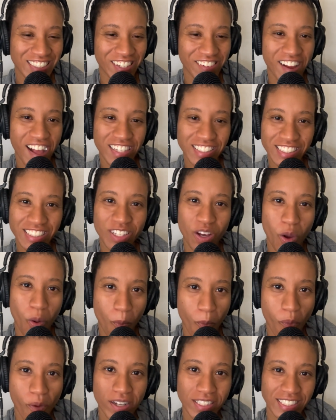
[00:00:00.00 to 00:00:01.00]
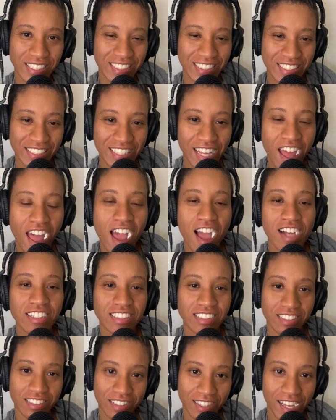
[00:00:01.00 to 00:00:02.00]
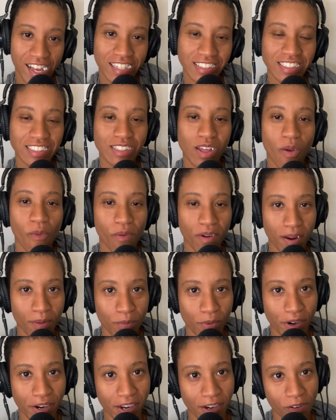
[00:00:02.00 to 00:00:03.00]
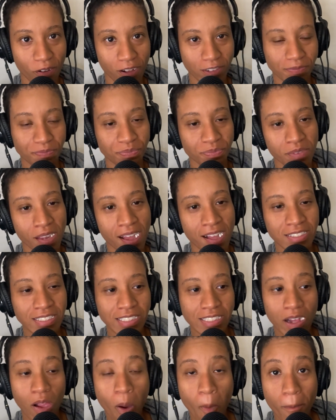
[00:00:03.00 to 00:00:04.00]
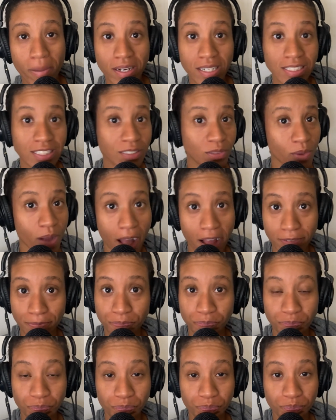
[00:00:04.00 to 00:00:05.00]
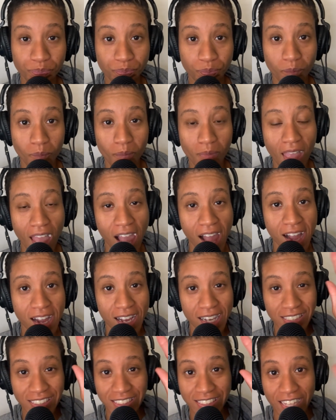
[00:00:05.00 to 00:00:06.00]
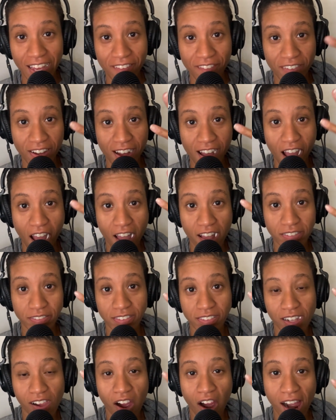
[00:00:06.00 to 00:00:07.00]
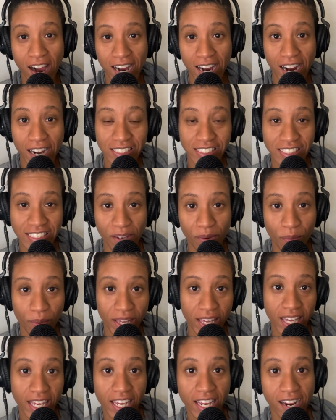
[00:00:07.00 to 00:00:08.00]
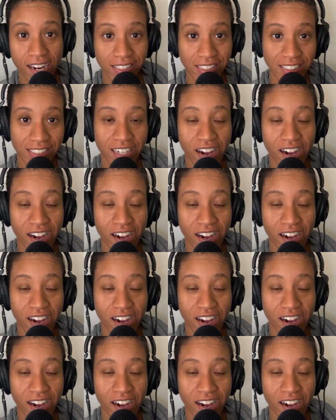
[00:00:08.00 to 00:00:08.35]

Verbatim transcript: so that's the whole point of this. So that's what I'm working on. But either way, it's day five and we here.